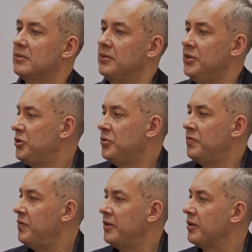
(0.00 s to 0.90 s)
need to
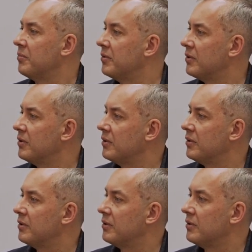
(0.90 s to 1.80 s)
defend them.
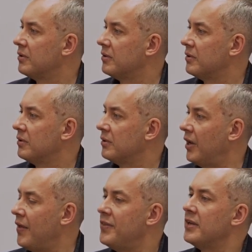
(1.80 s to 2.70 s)
And